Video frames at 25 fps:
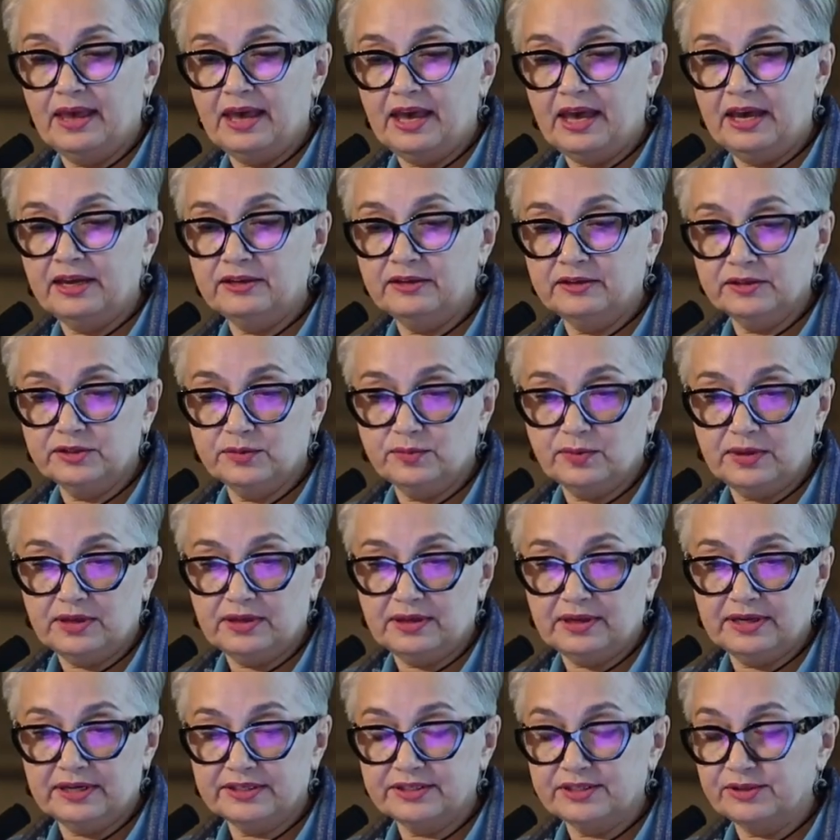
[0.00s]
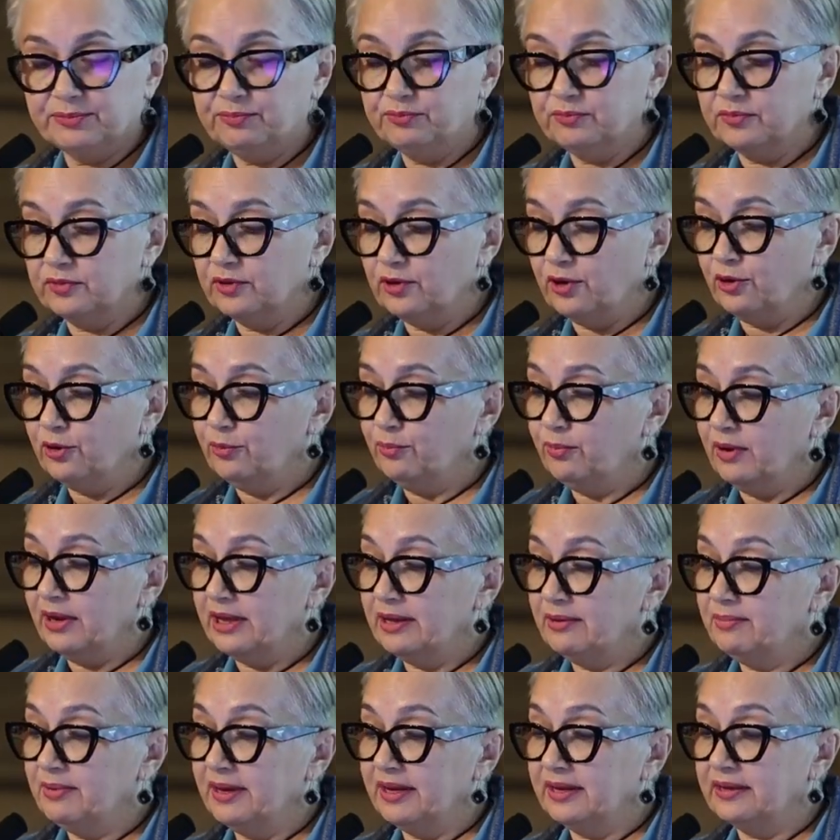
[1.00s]
and as well as a dog
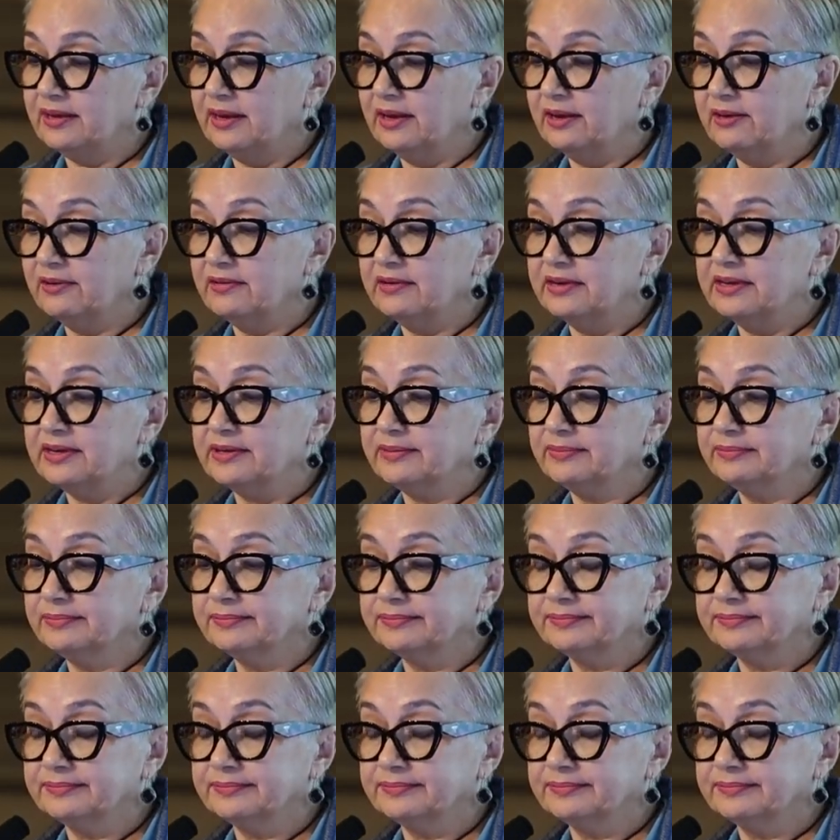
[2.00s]
playpen area.